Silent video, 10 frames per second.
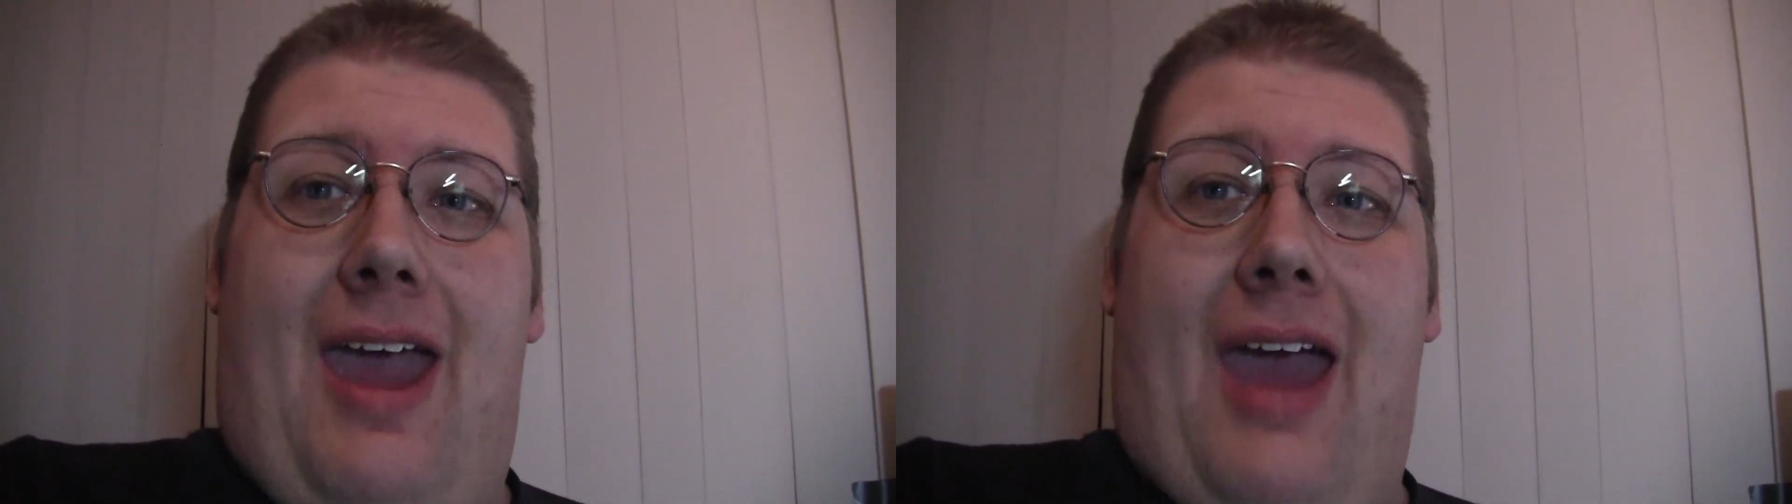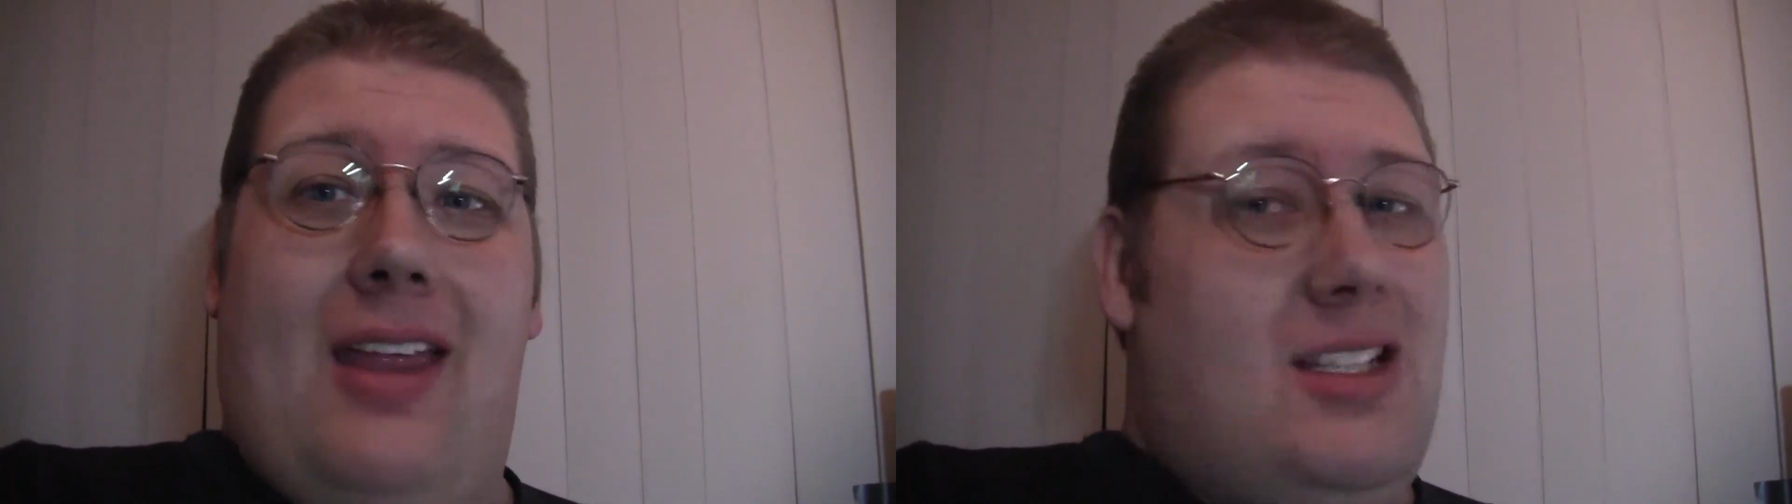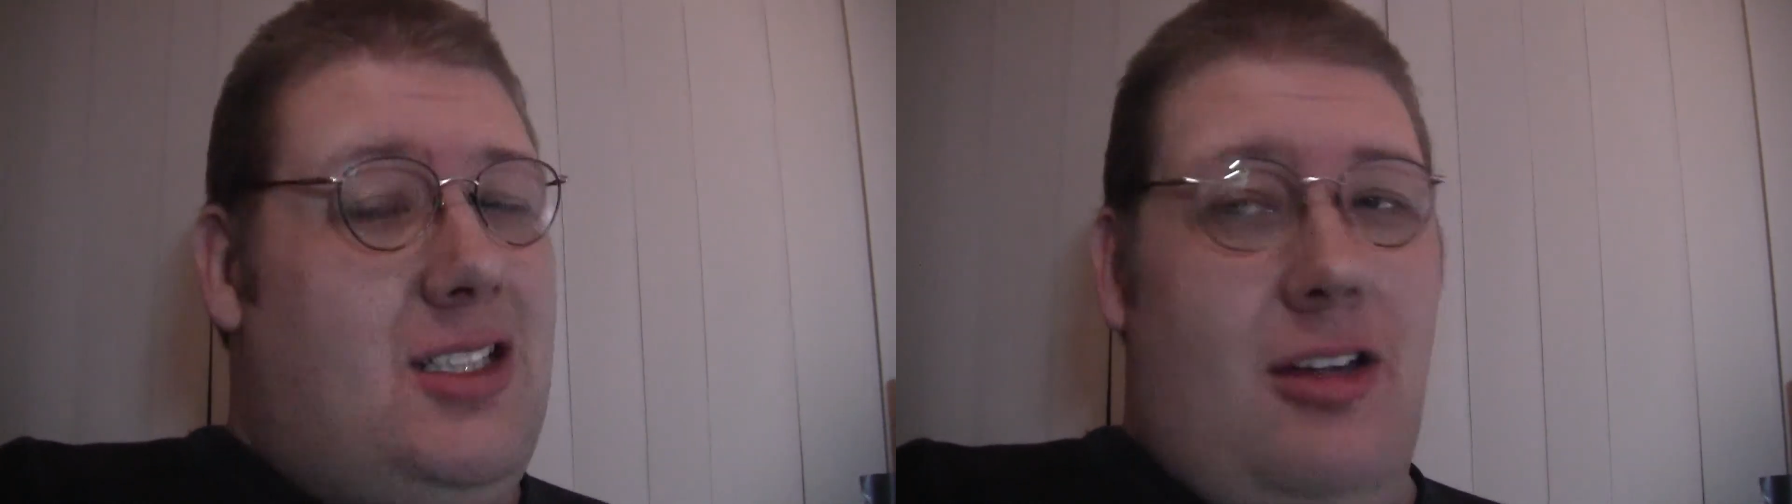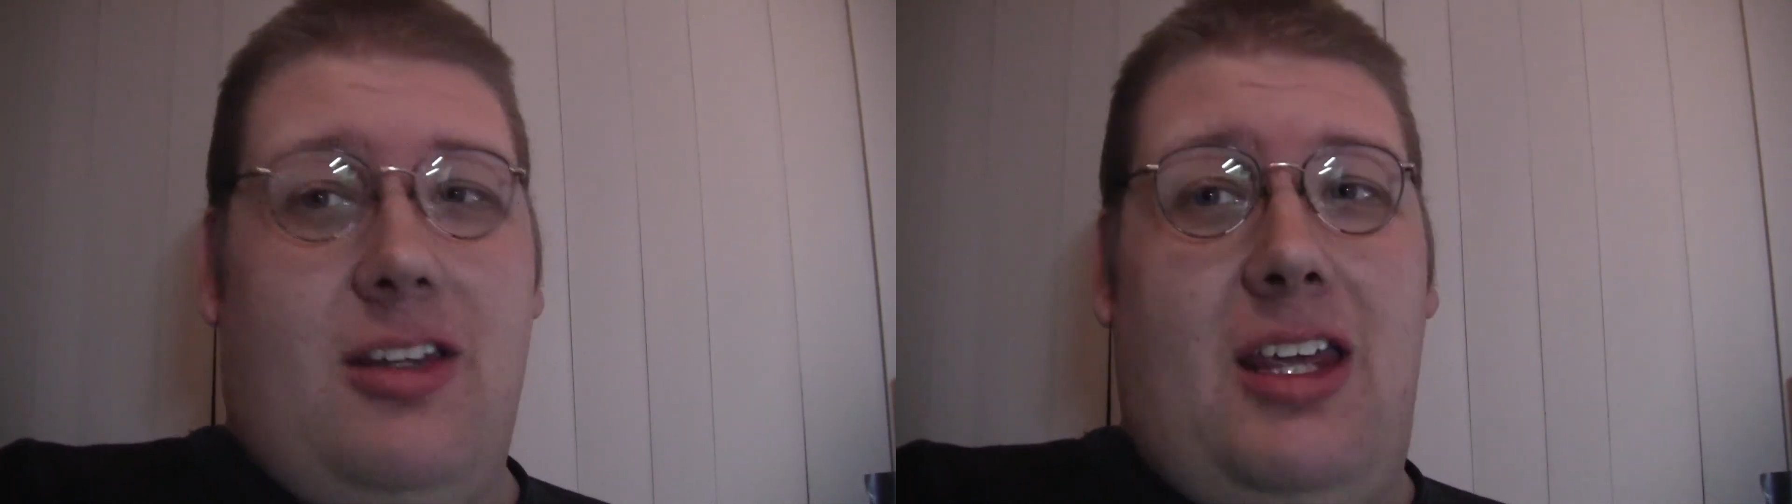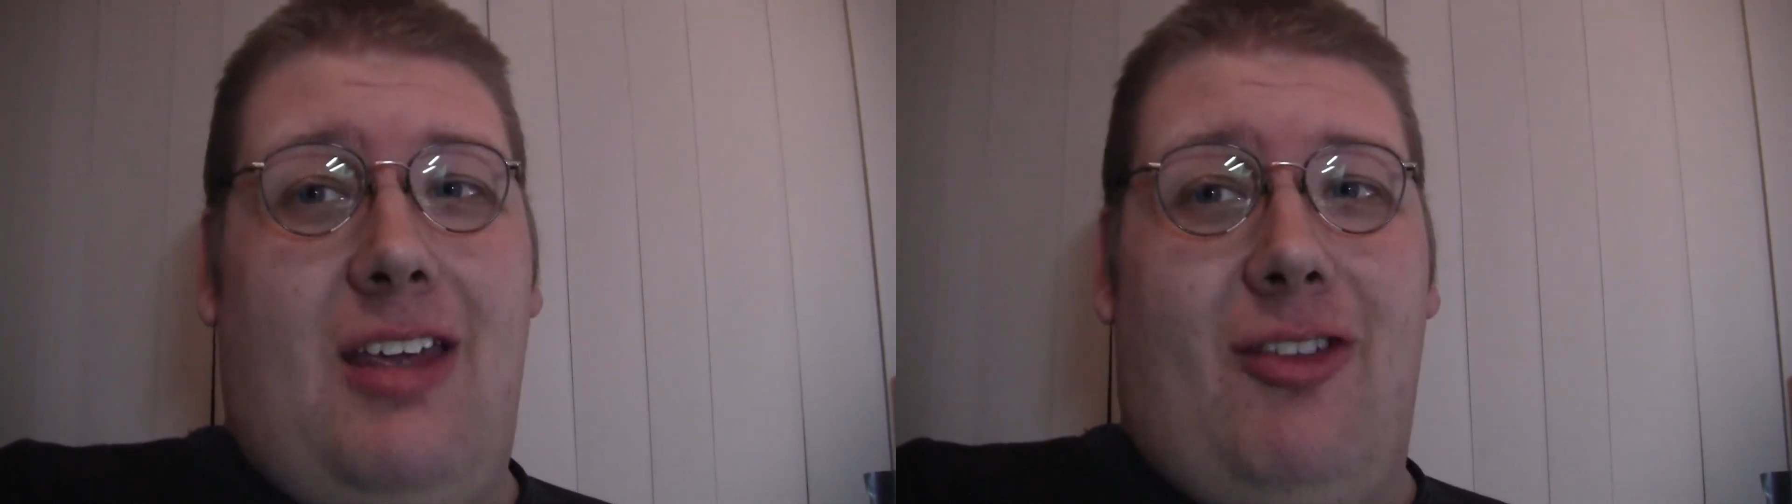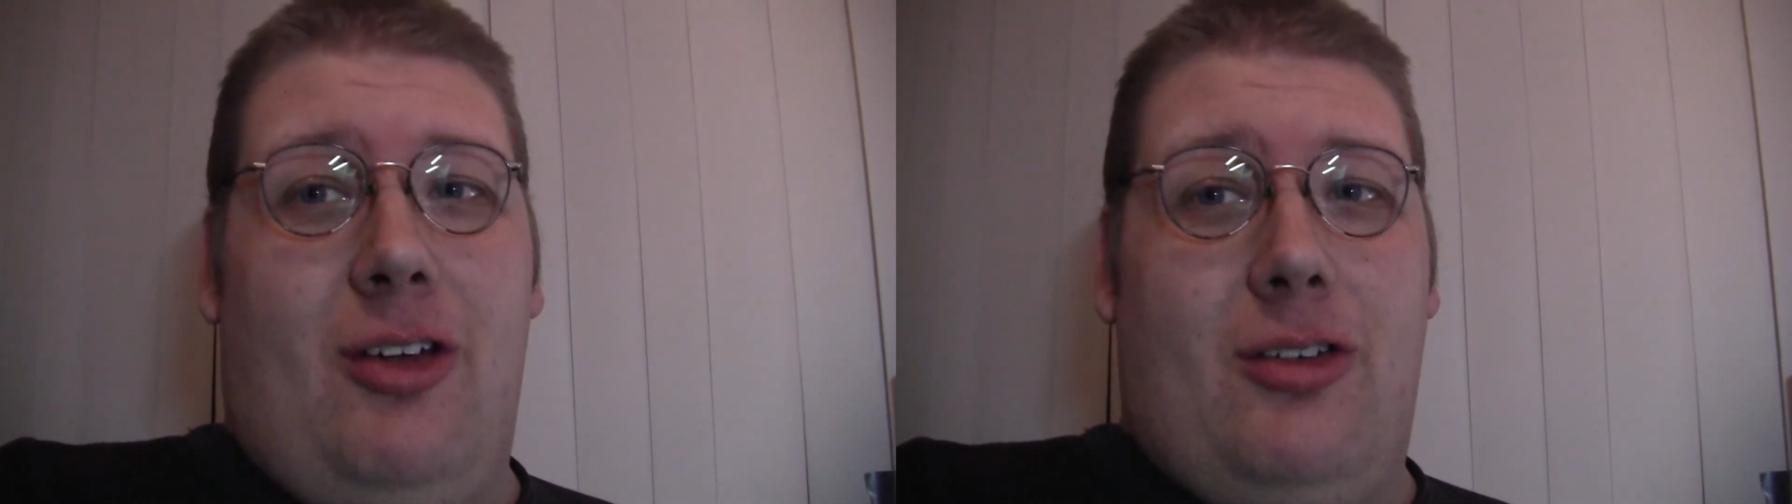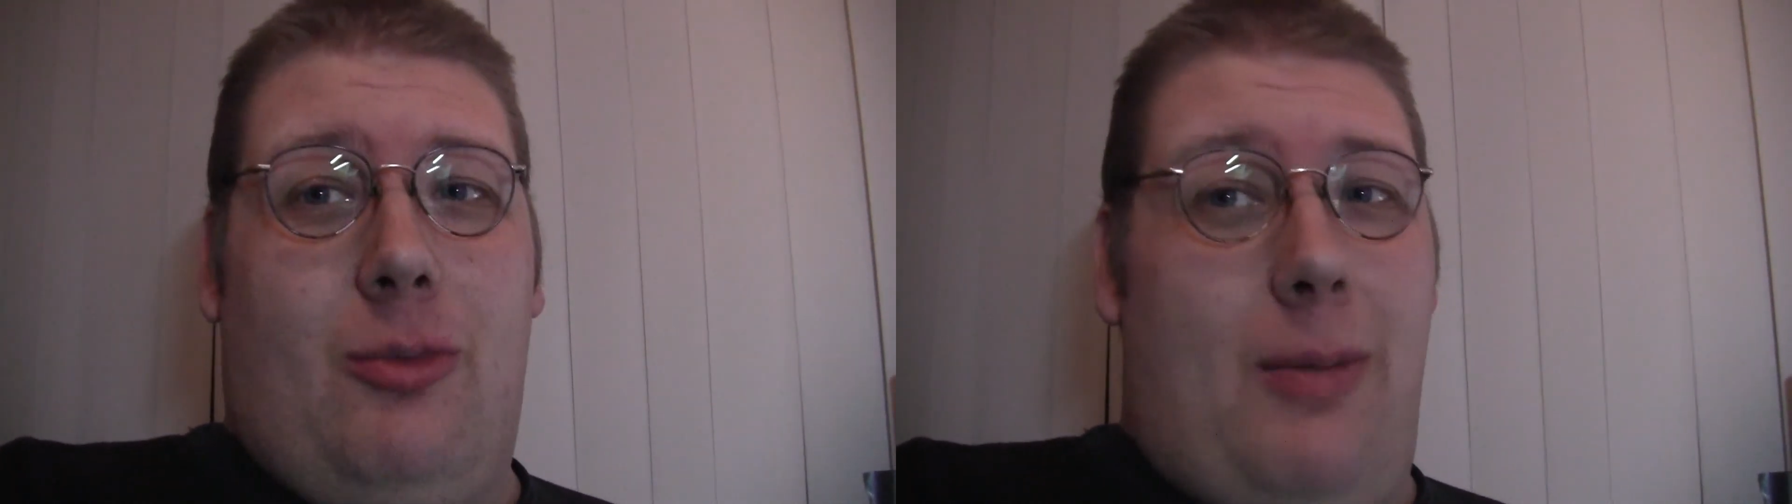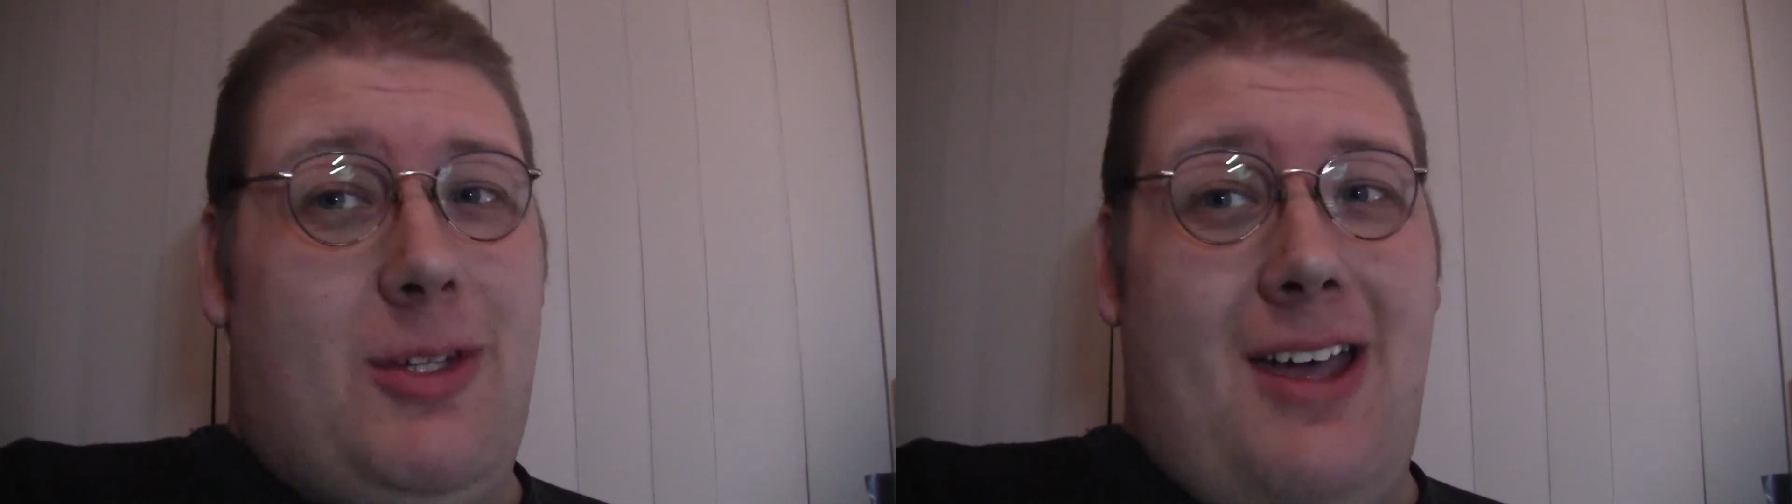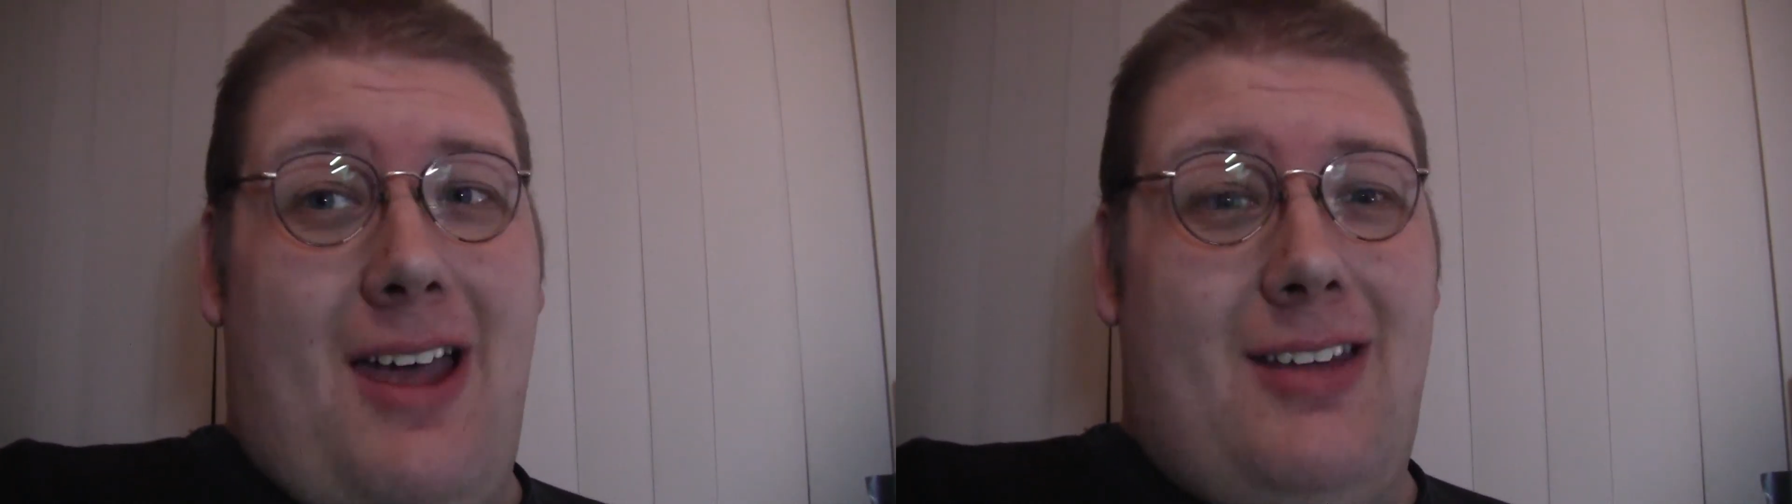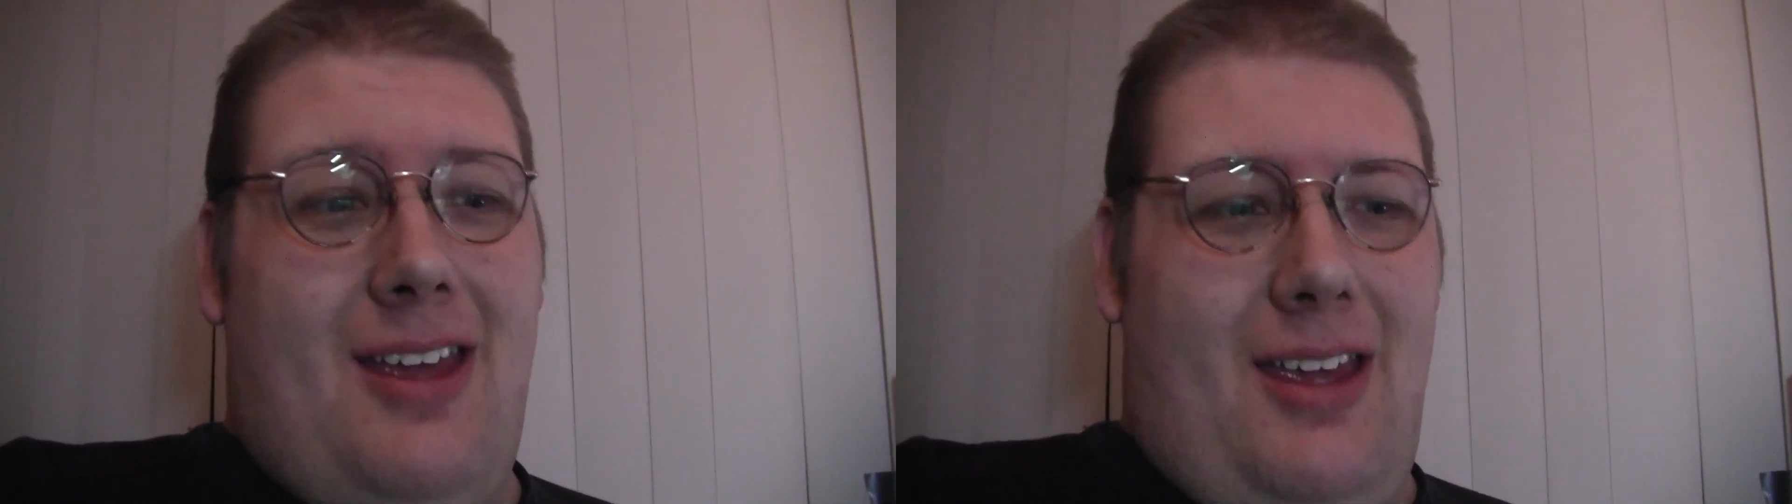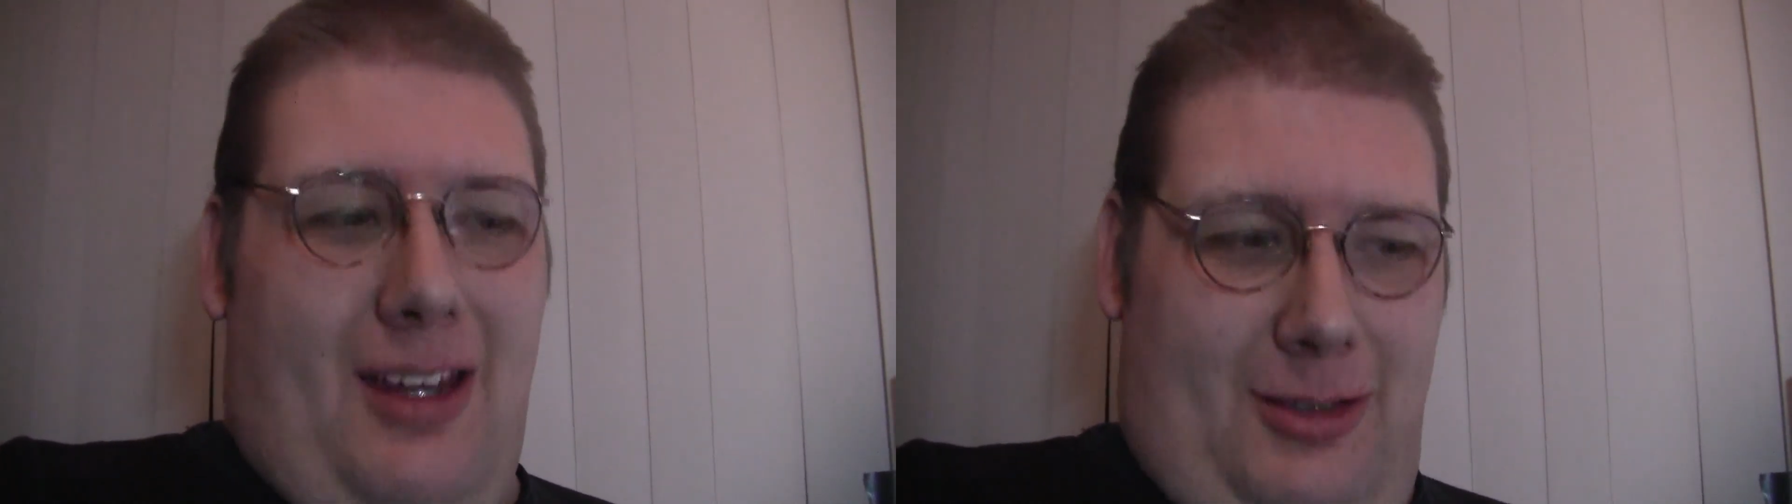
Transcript: And it's not even on the website they